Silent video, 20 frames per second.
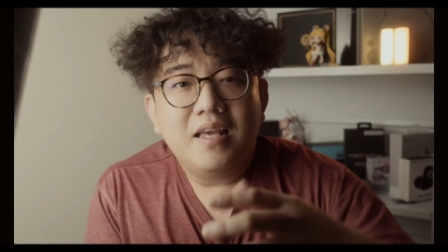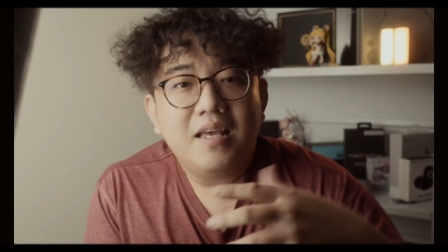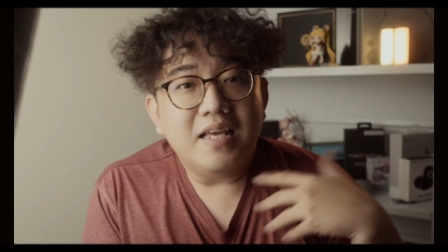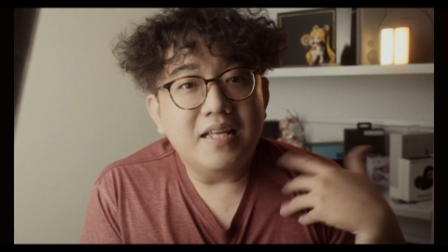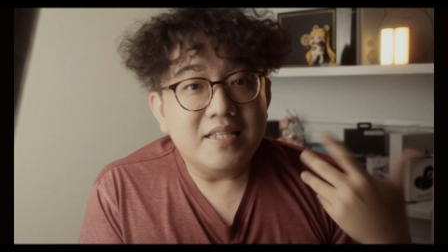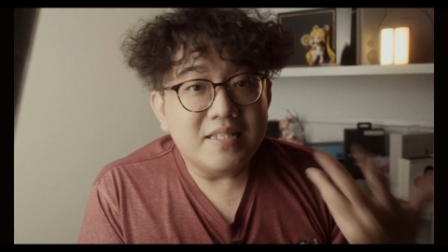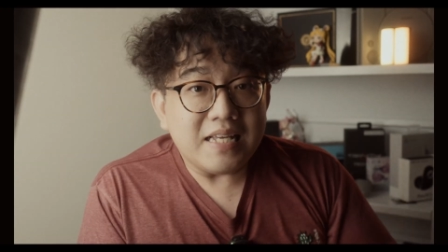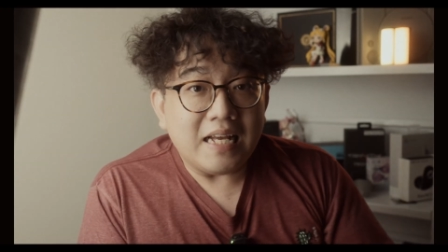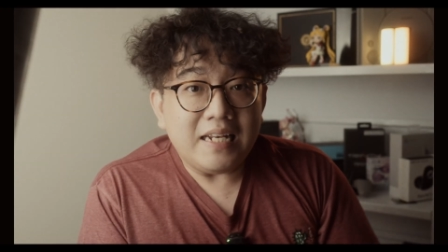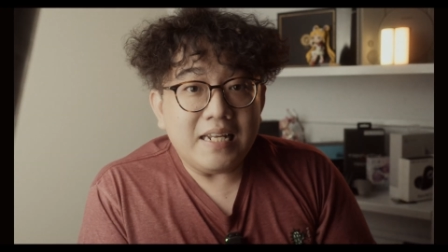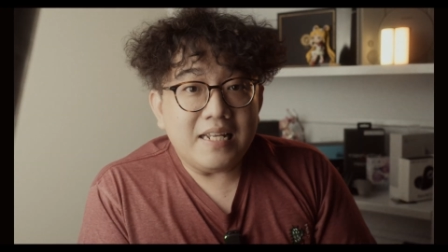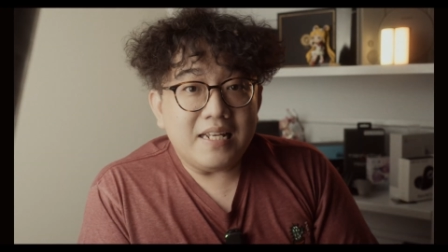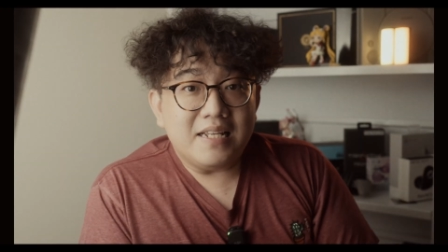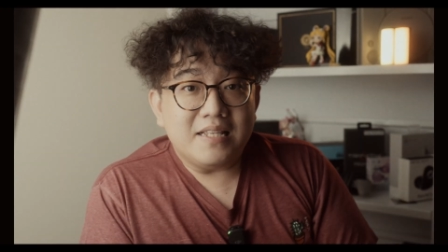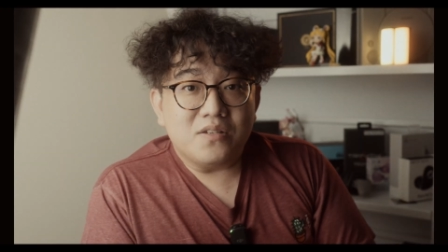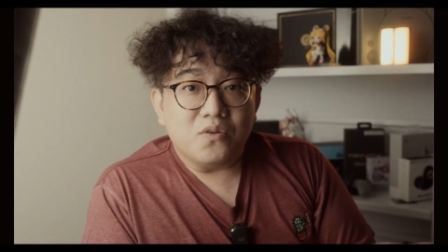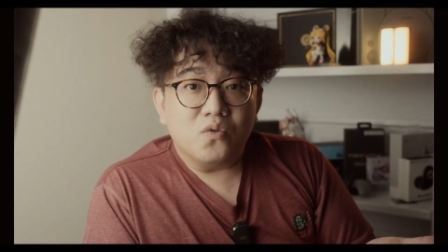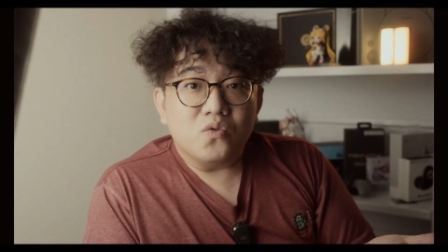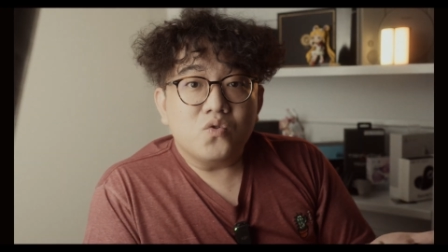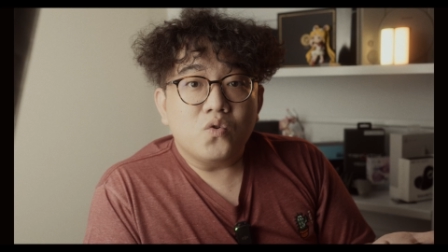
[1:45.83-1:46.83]
Inside it
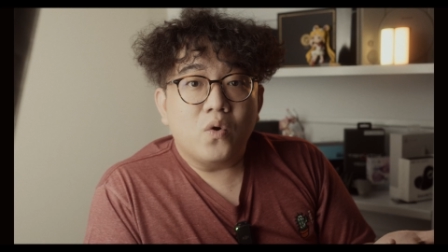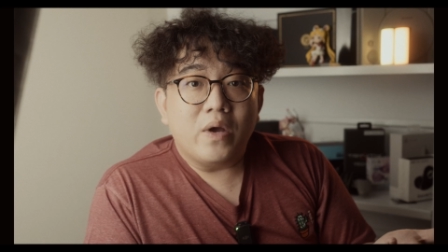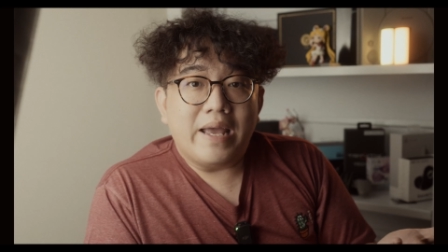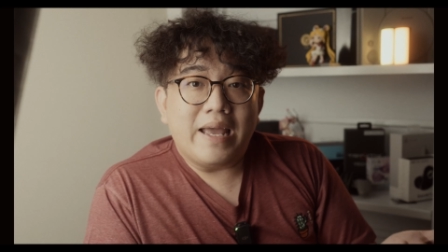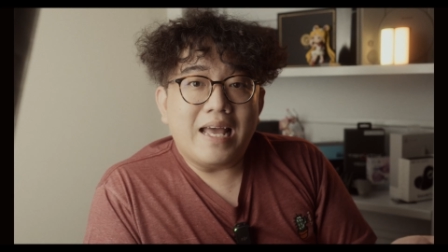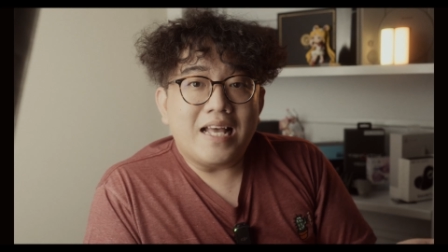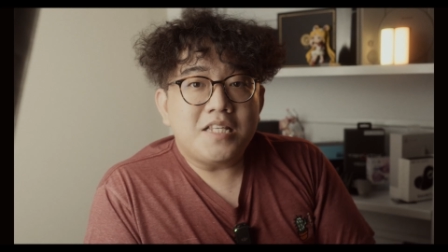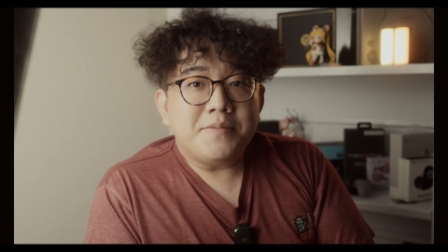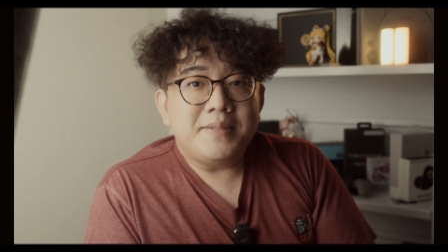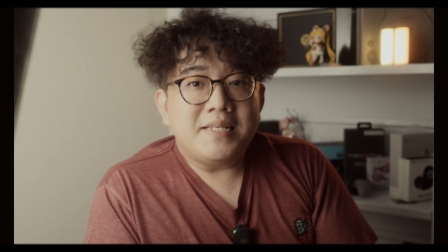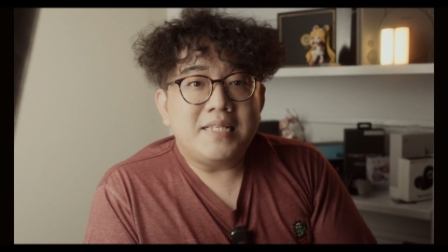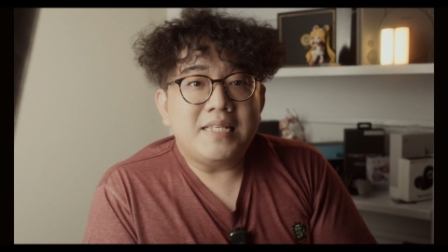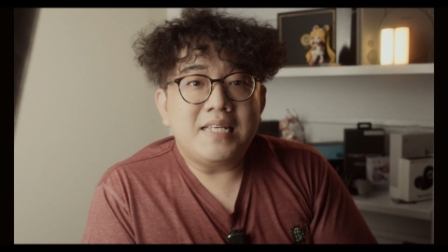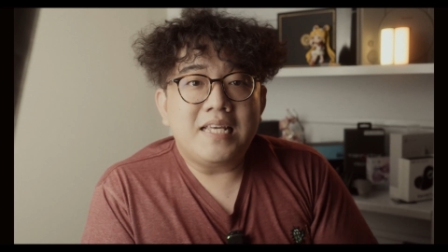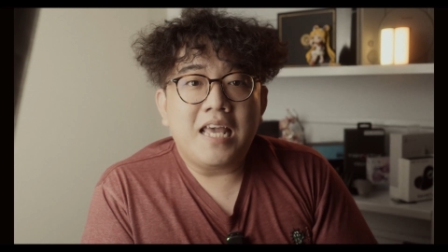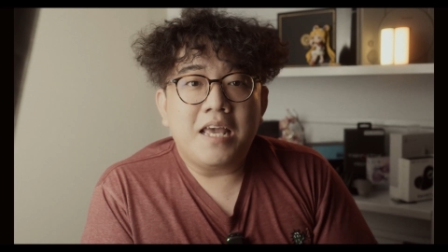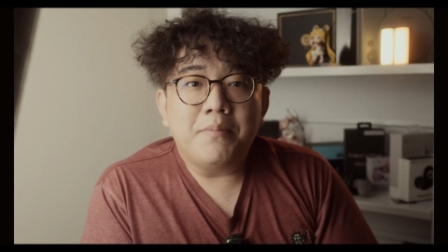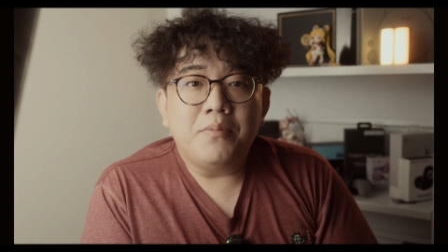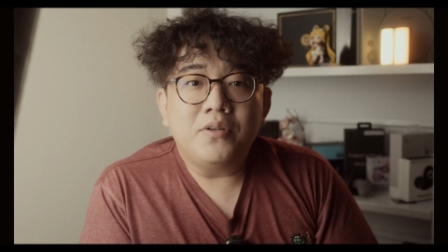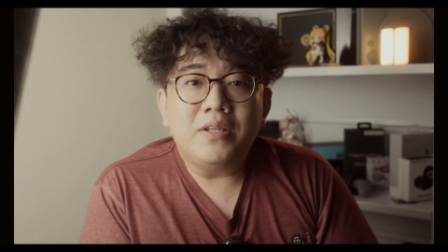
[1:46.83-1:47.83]
is also a SBC
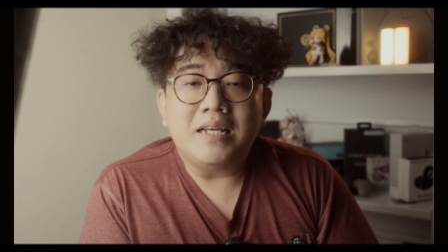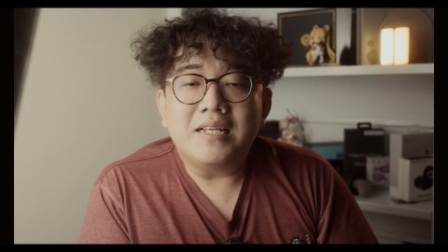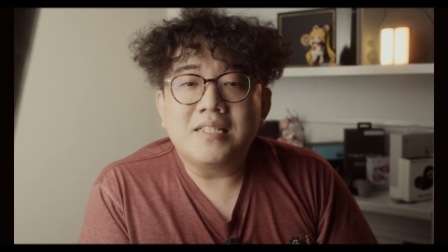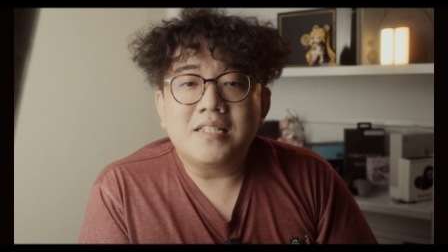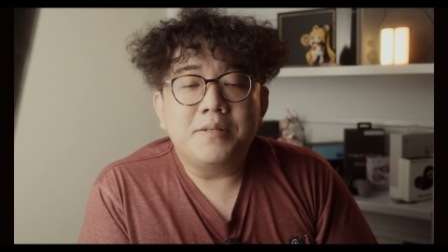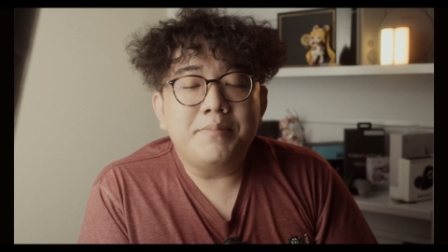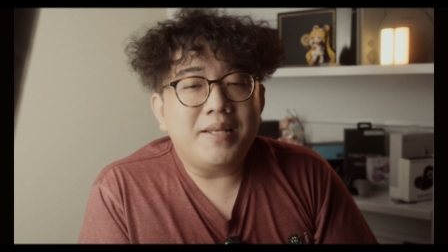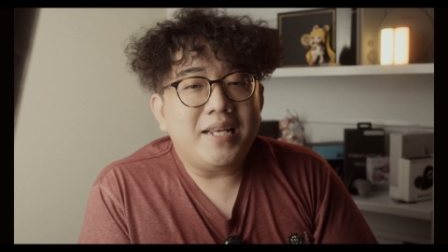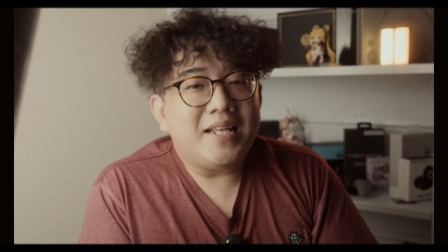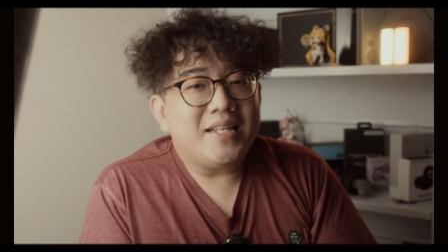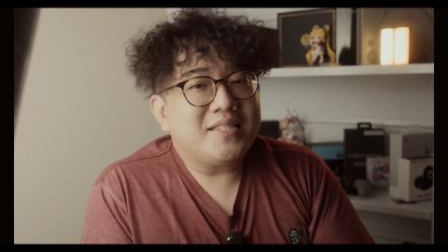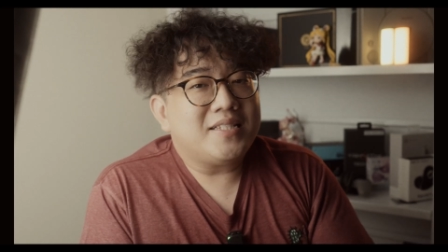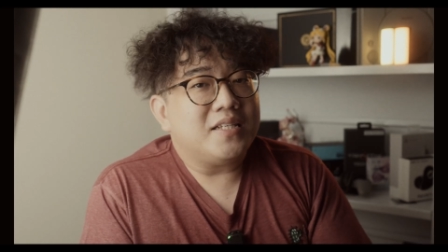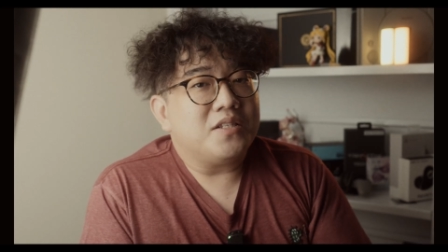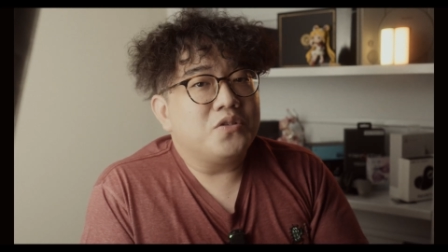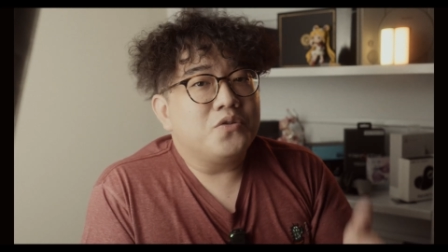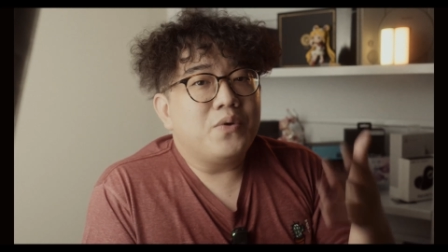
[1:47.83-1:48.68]
cable that is terminated